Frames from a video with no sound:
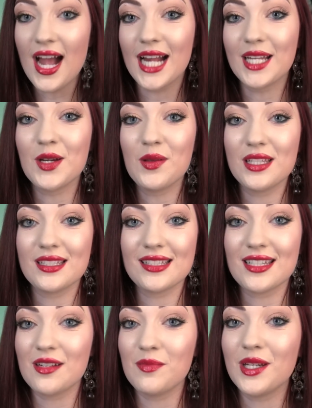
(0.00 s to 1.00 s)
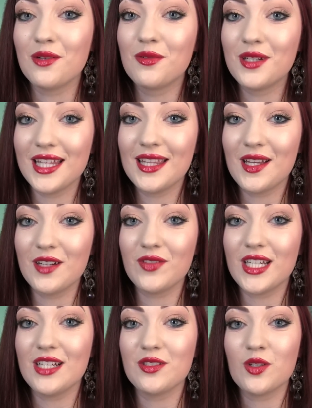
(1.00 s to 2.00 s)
I know this is going to be a really long video,